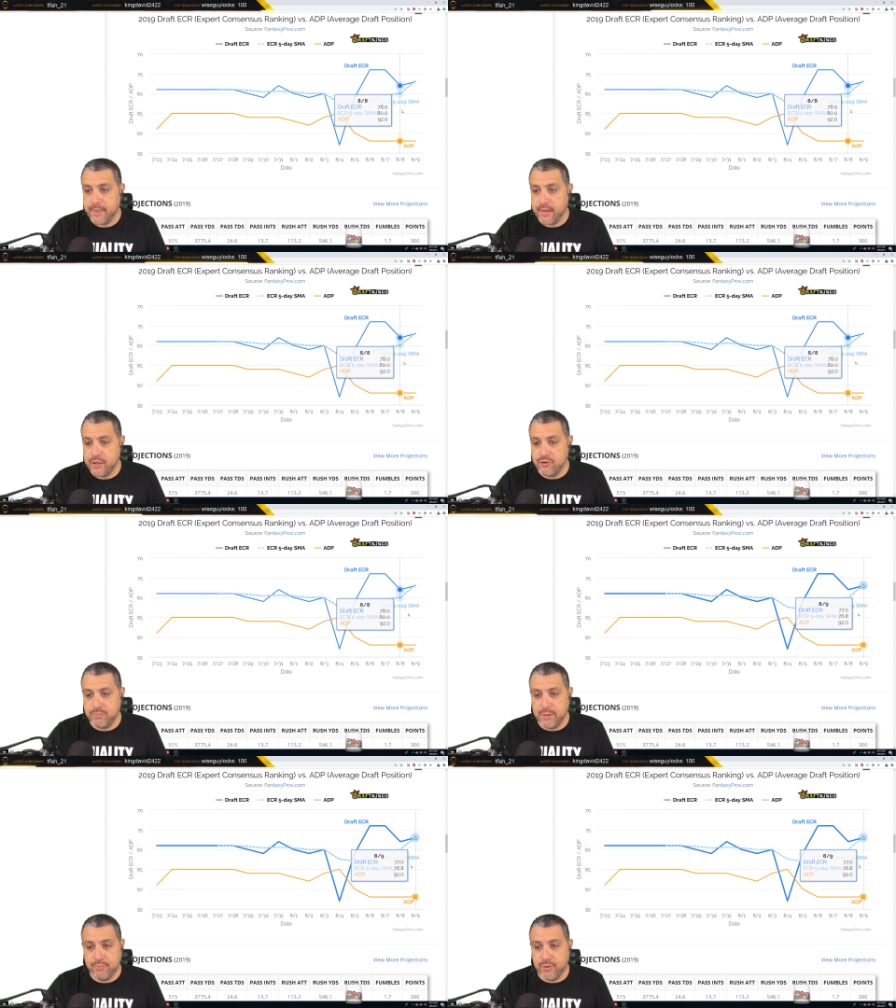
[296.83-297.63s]
He's
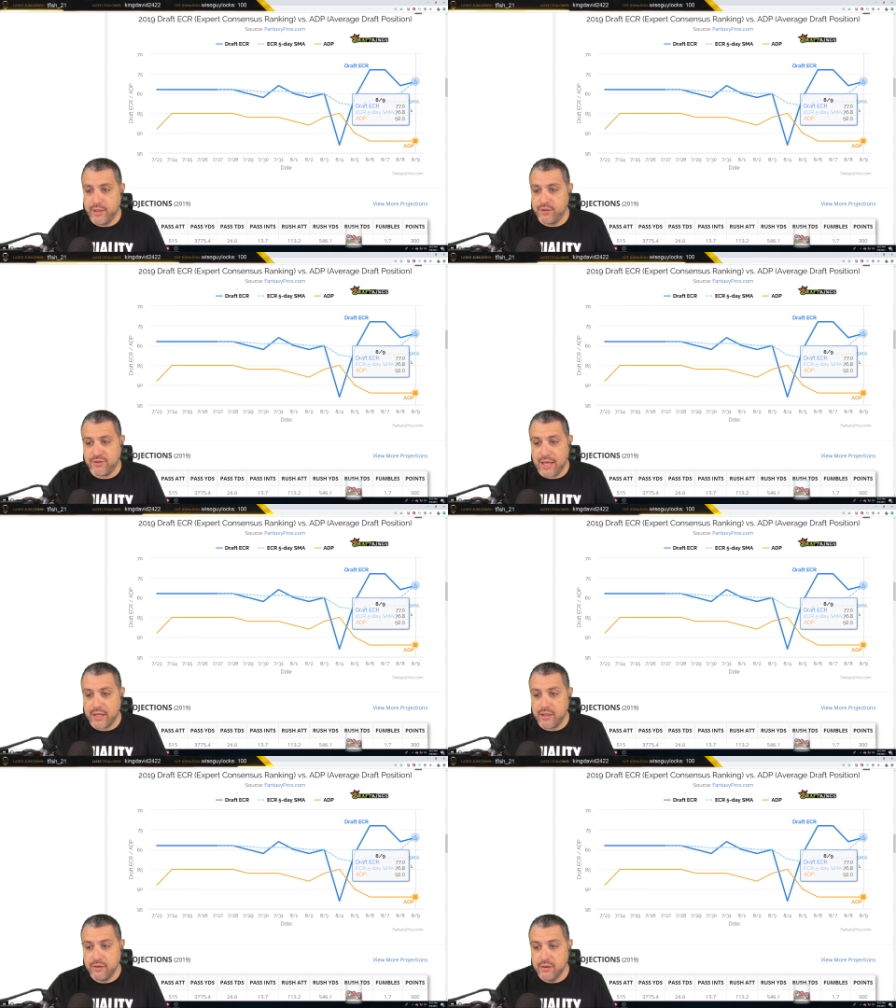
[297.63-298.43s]
been pretty
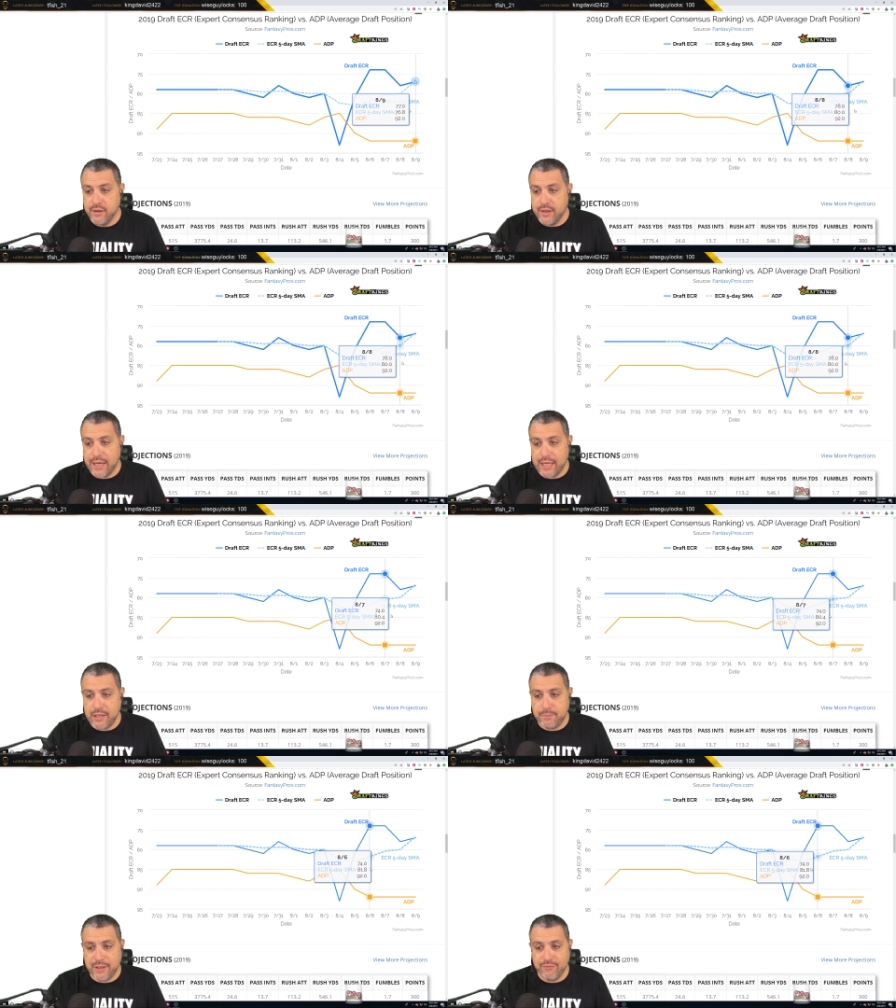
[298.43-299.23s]
steady.
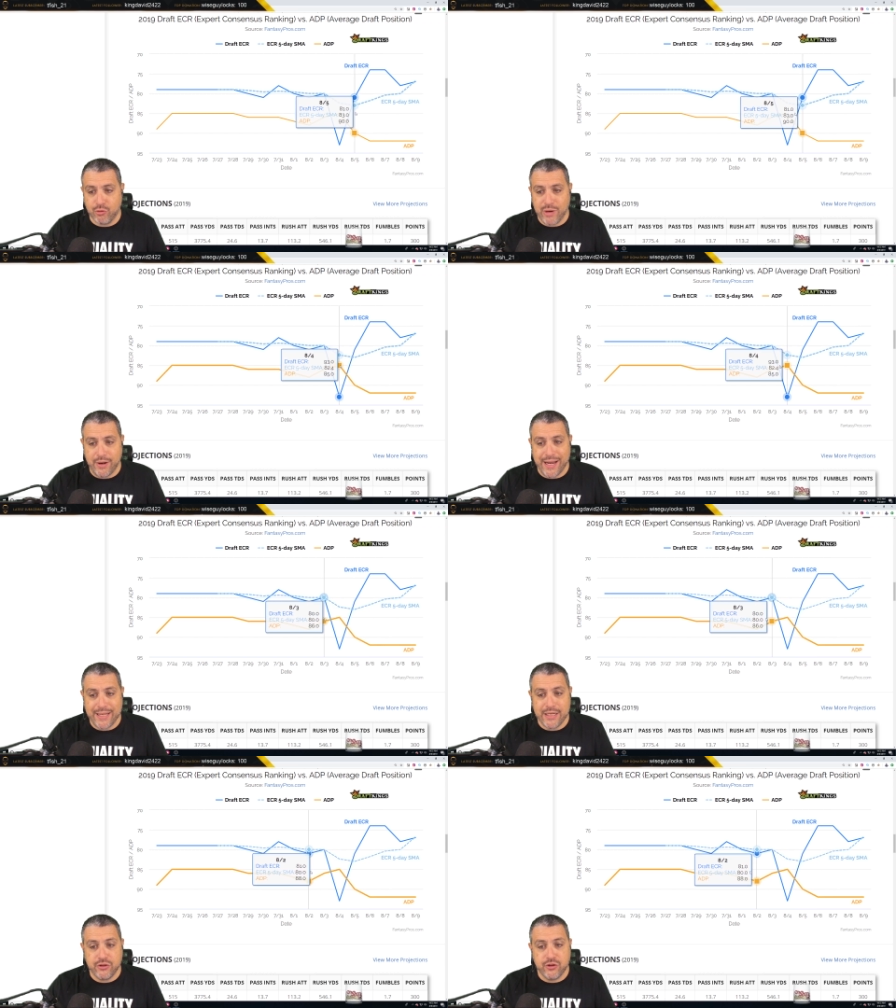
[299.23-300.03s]
ADP of around
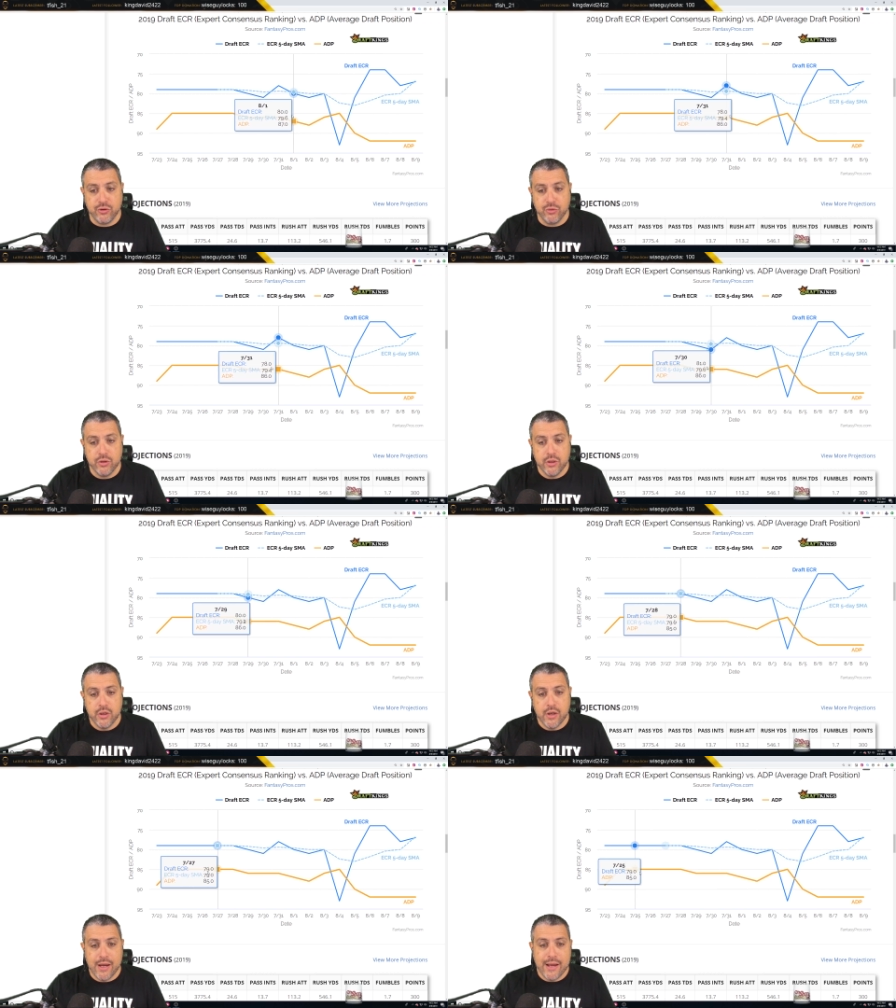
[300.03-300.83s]
92.
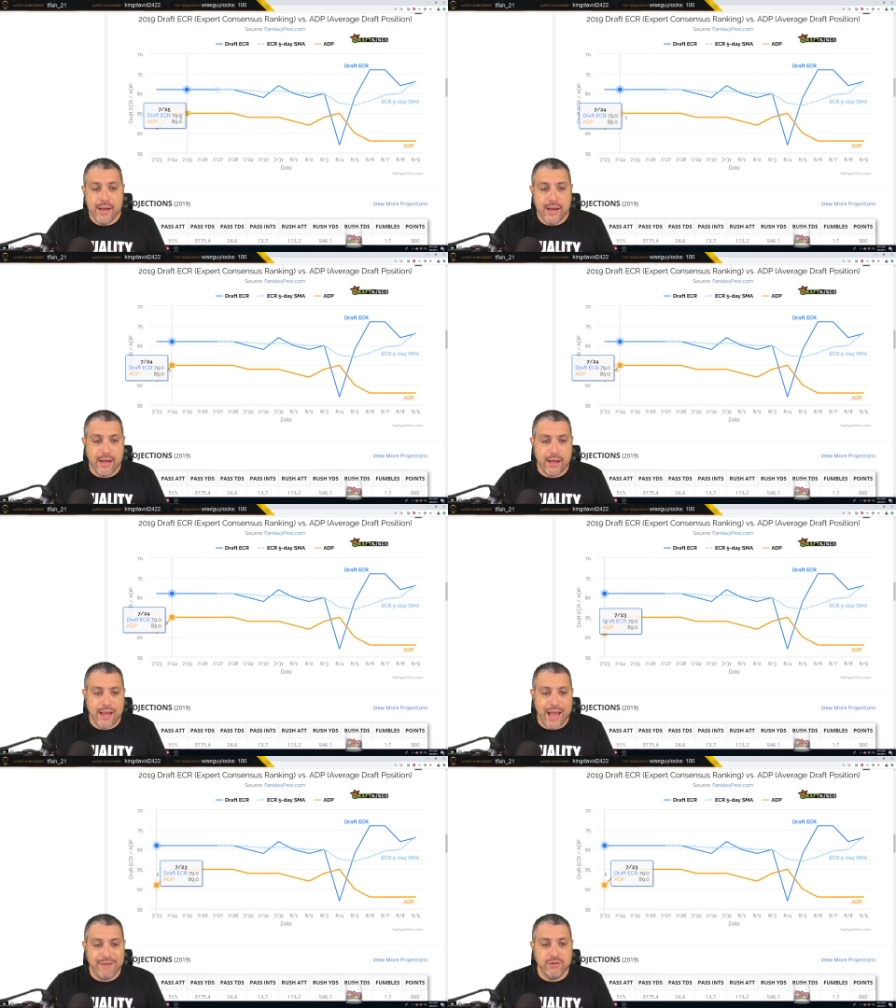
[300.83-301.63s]

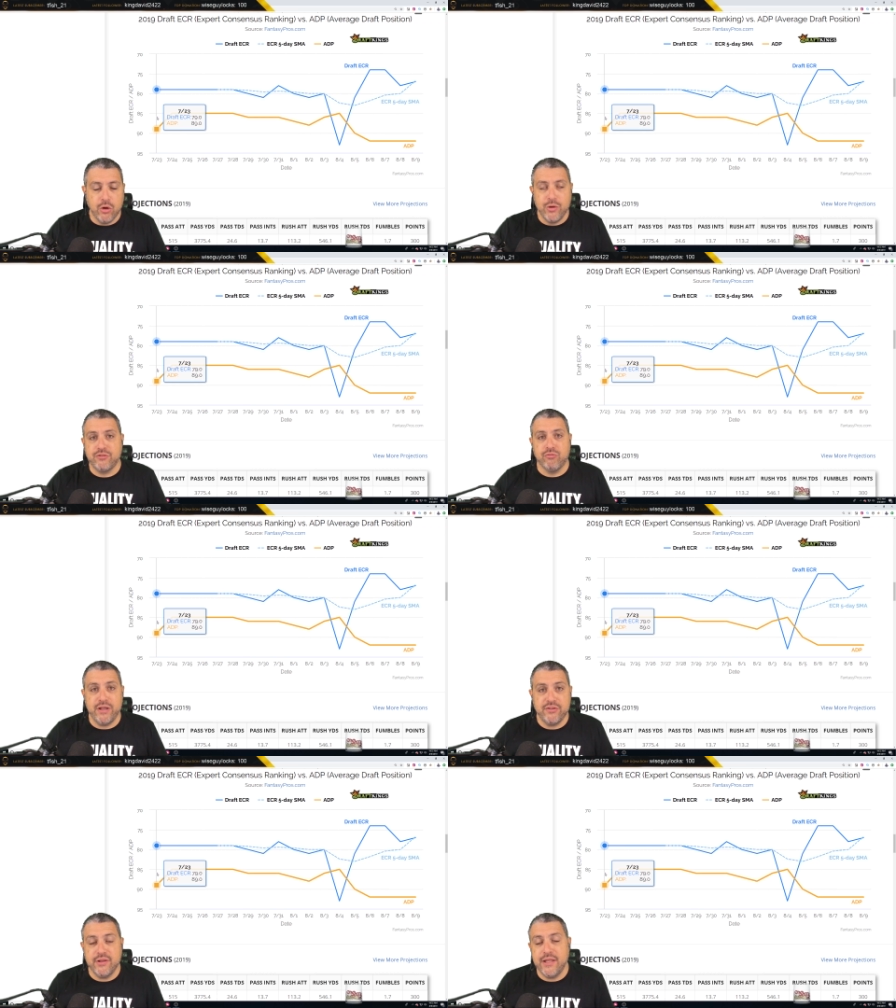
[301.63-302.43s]
Uh, I've noticed
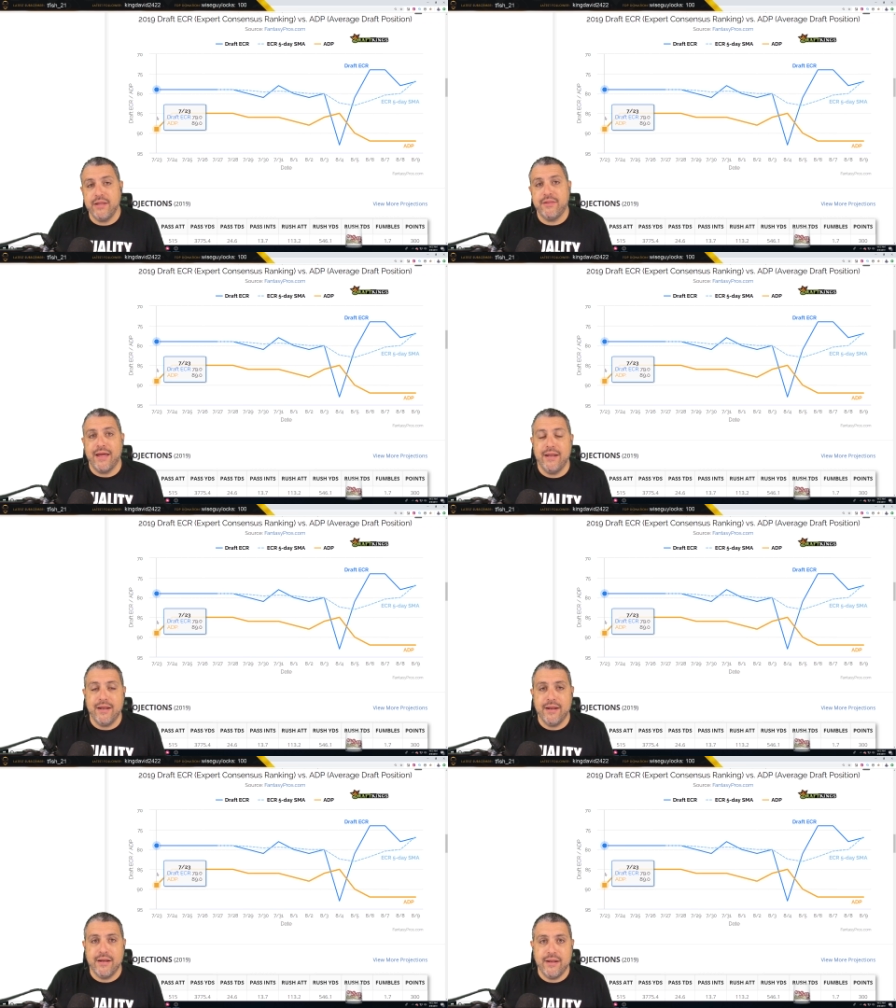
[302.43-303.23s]
recently that
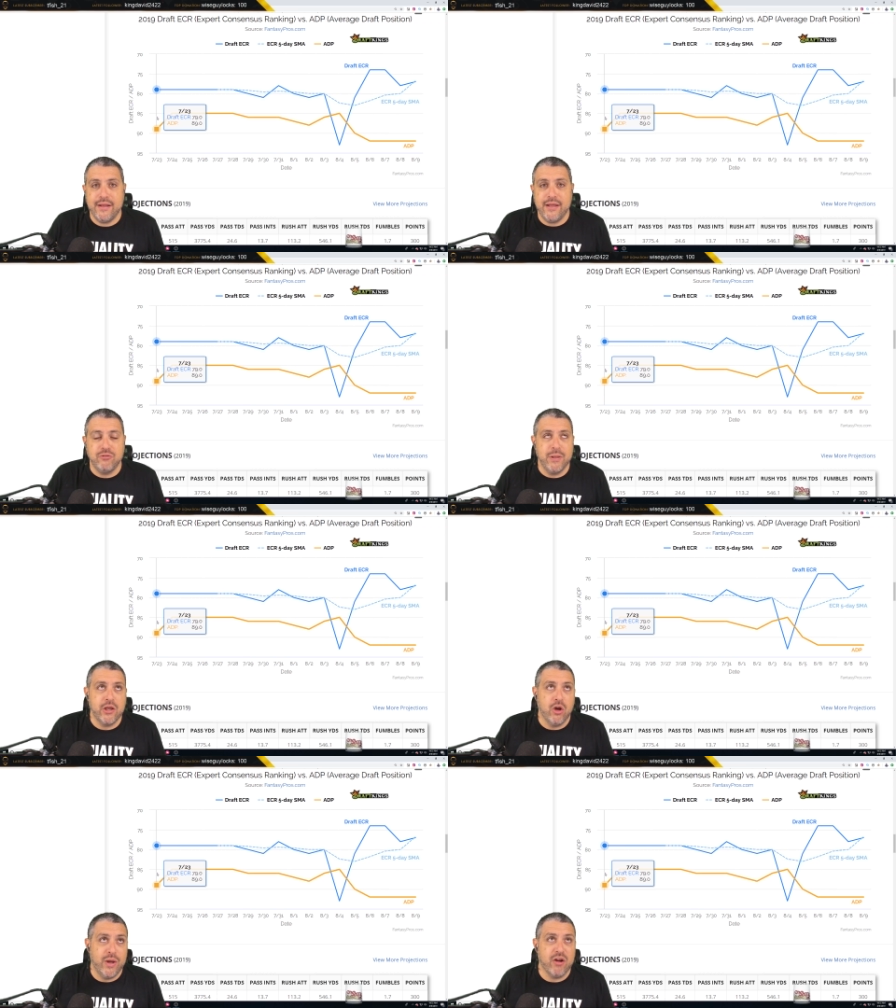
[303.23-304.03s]
he's been going